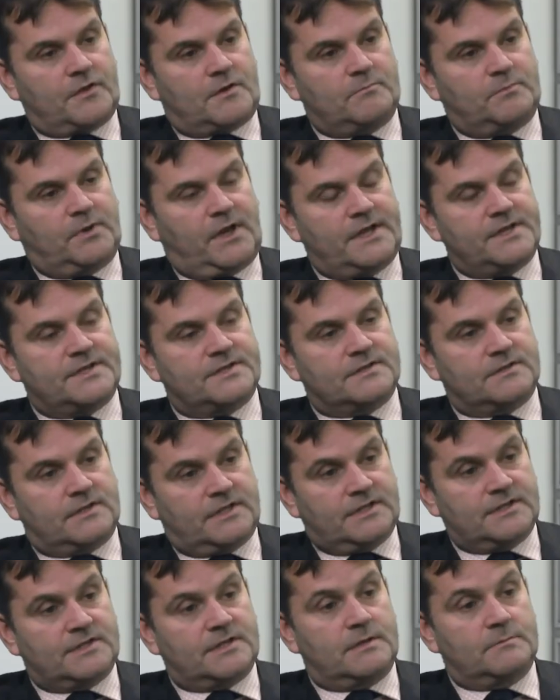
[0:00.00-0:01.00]
complacent
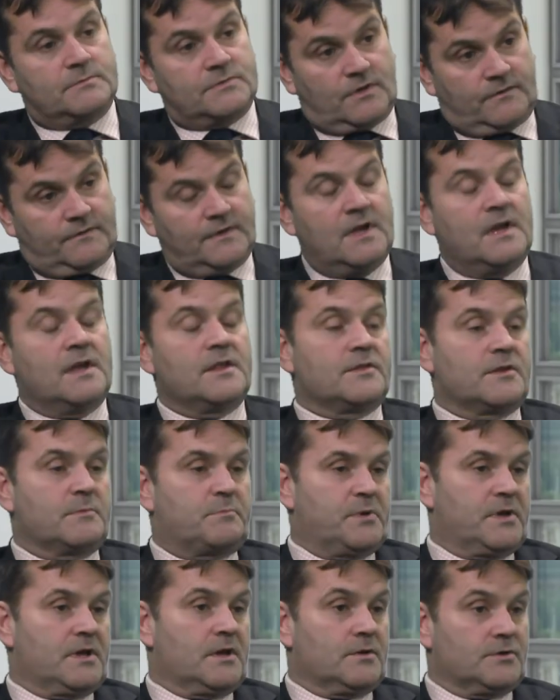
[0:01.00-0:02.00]
in terms of the mm.
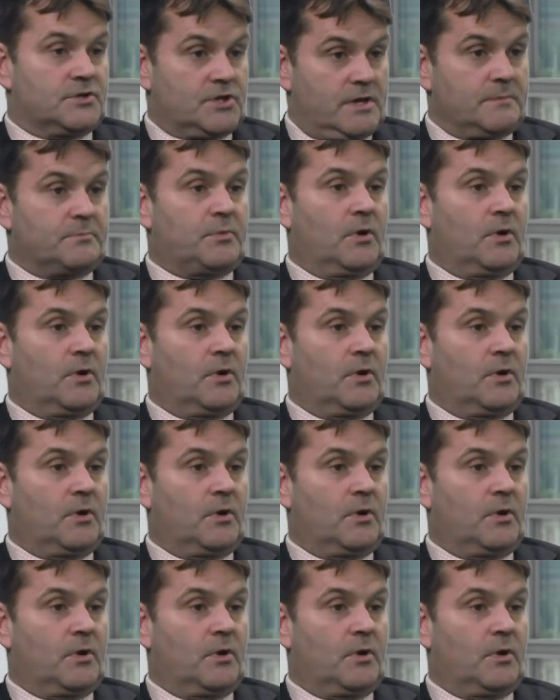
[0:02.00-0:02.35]
BOJ